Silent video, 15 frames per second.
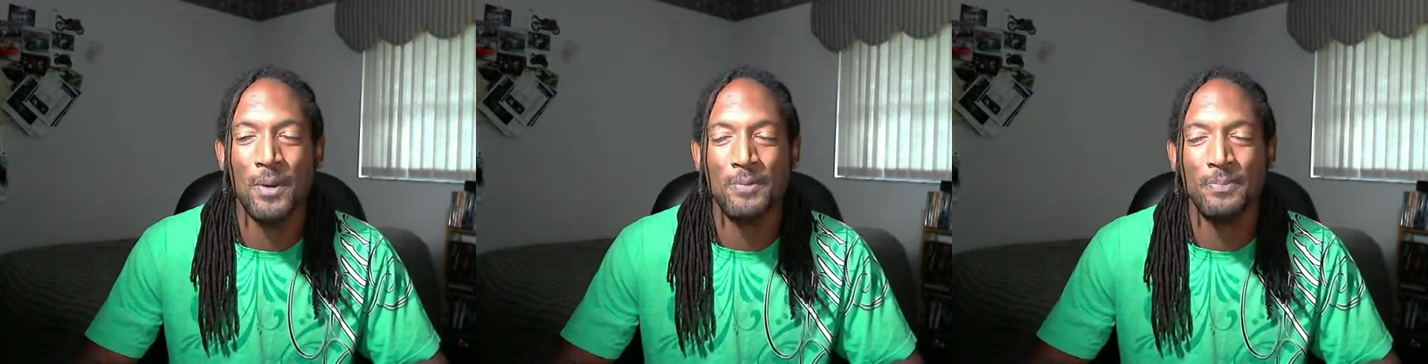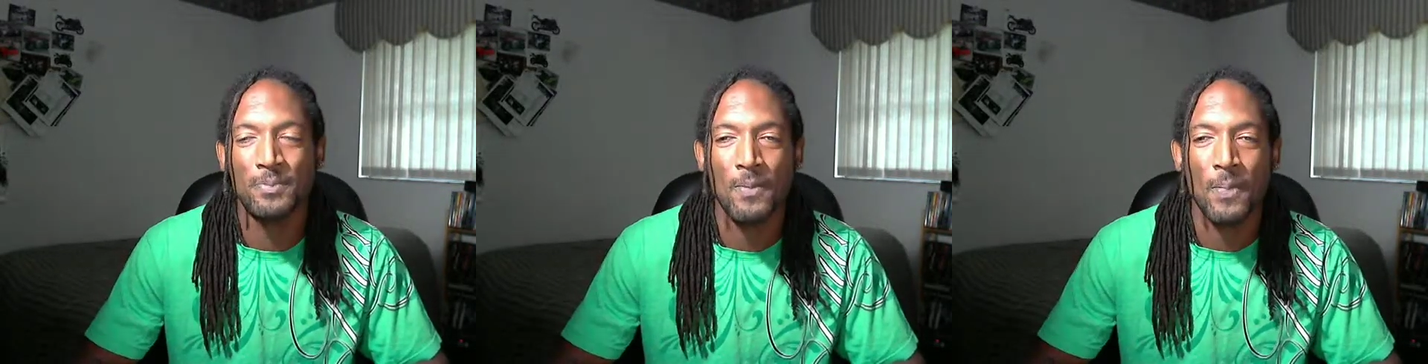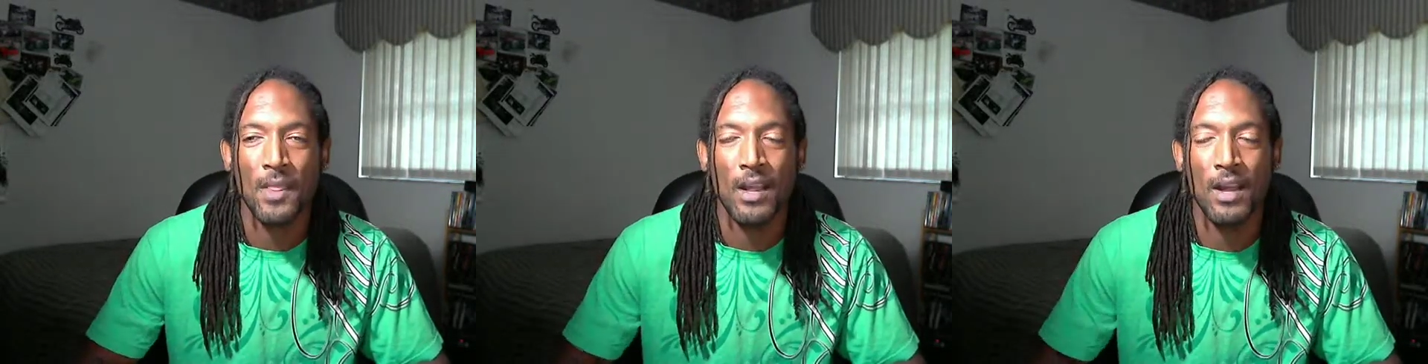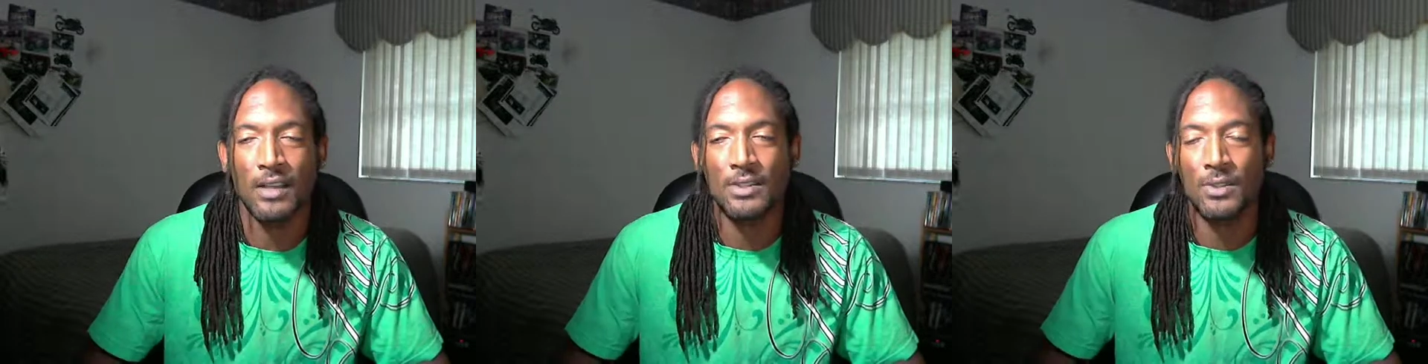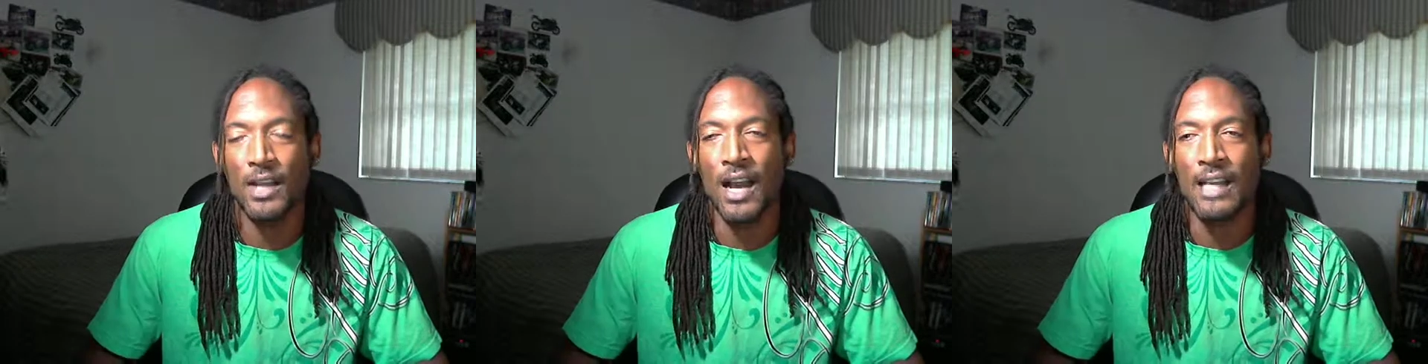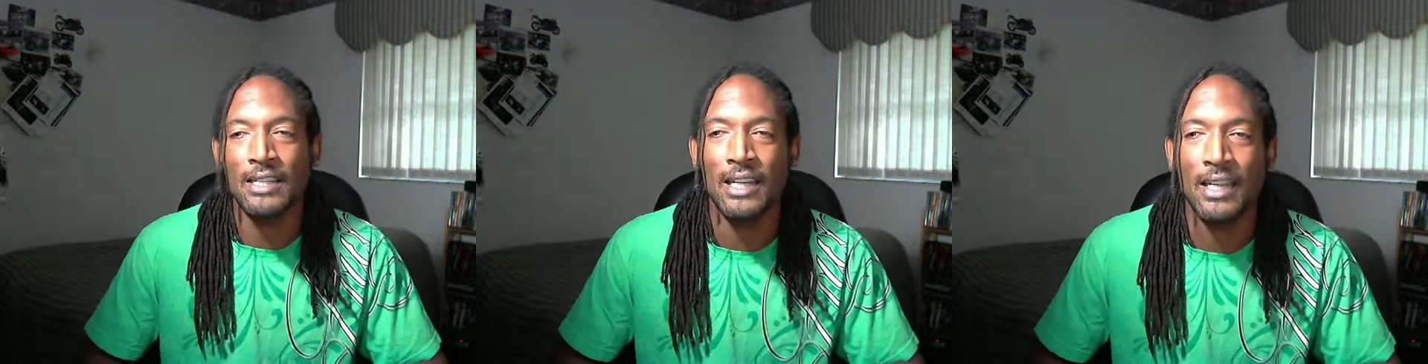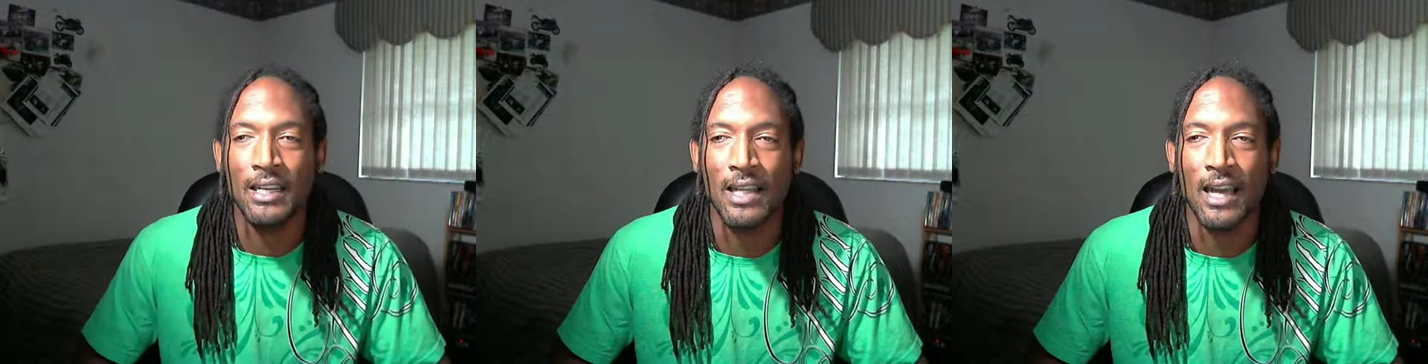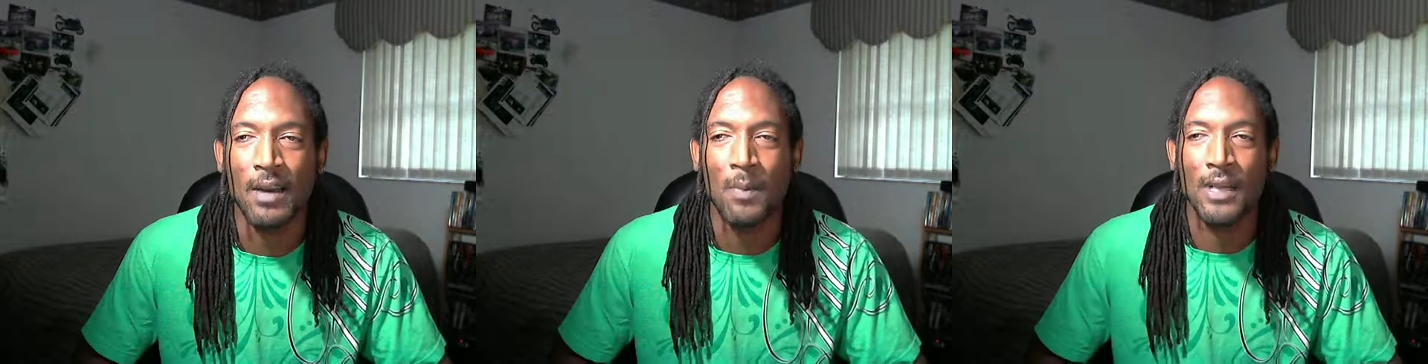We want the users to
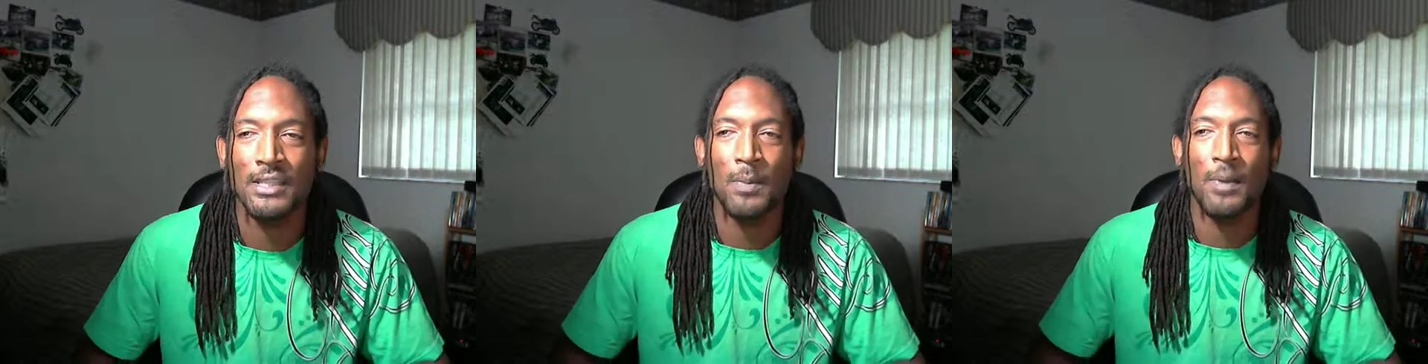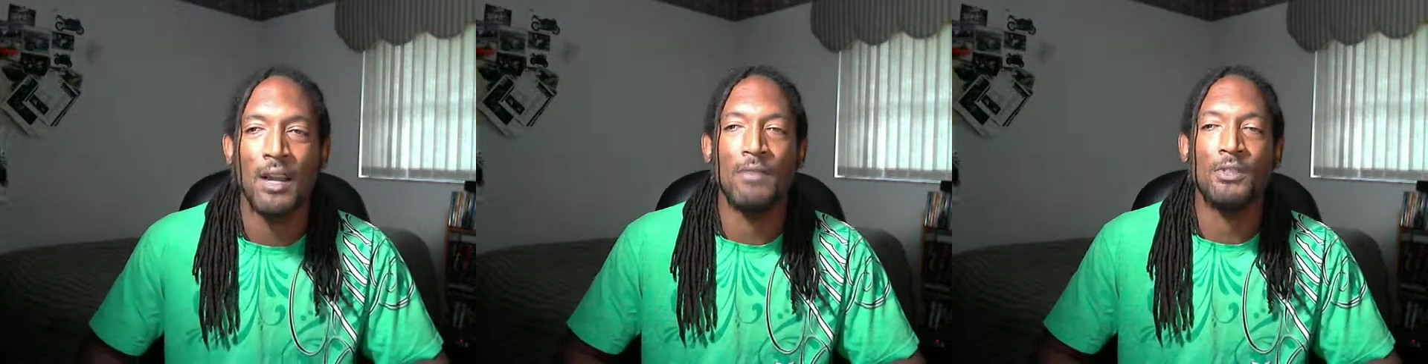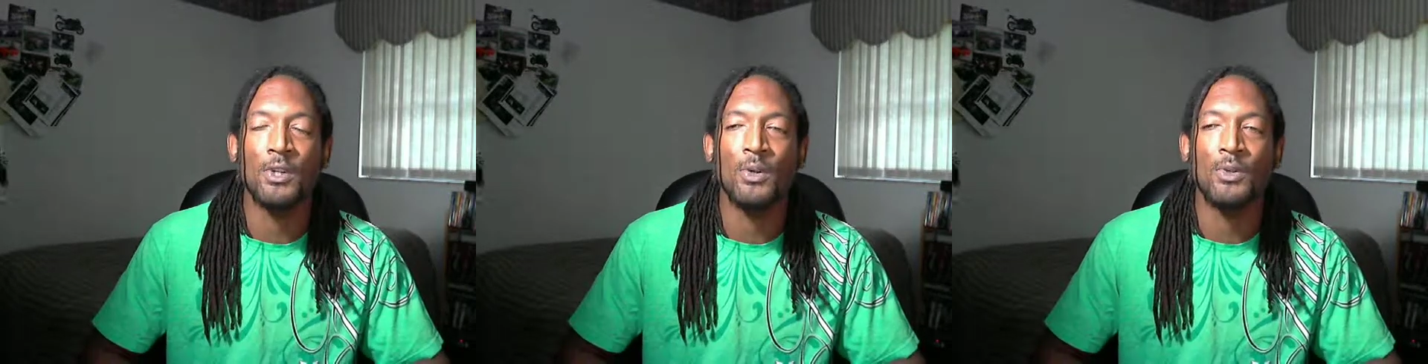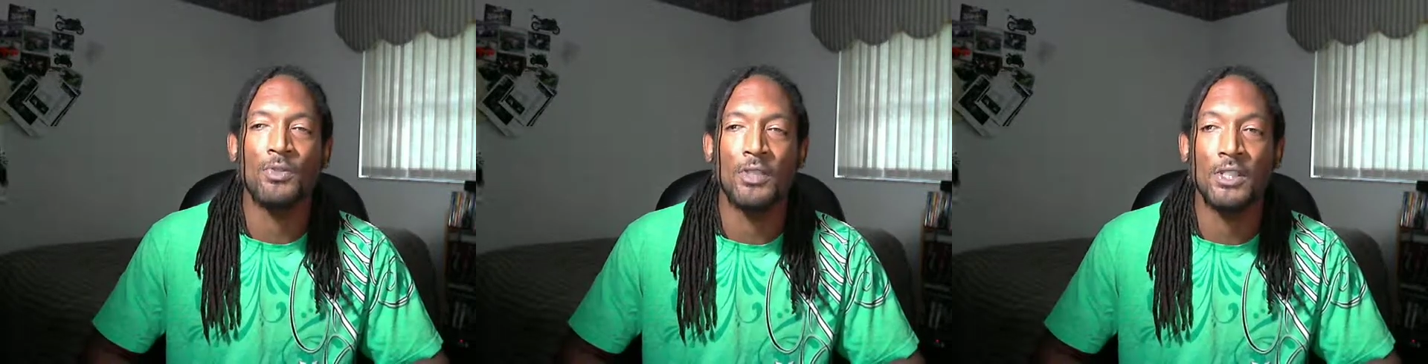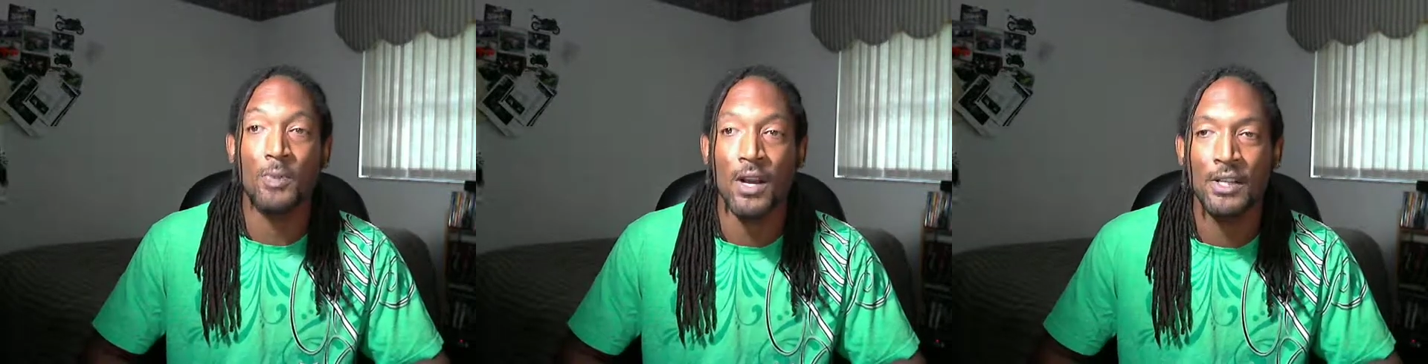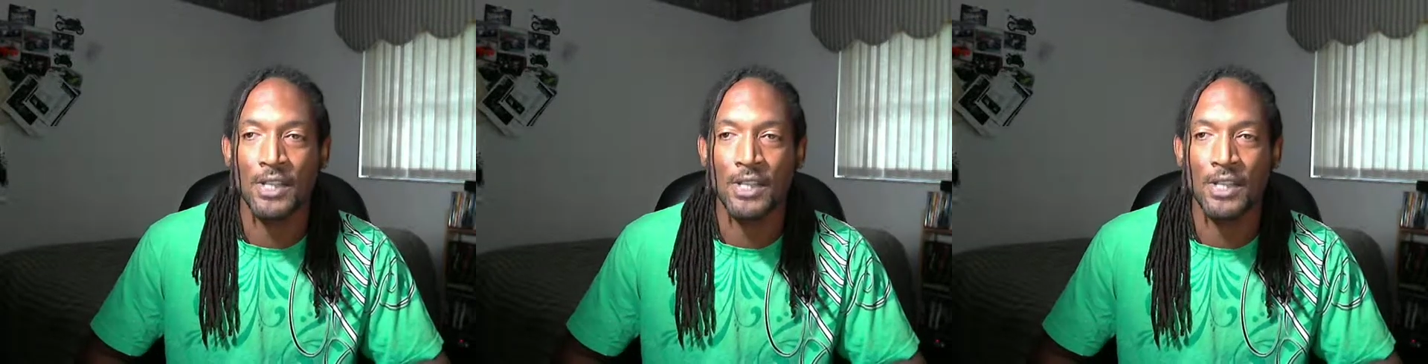have access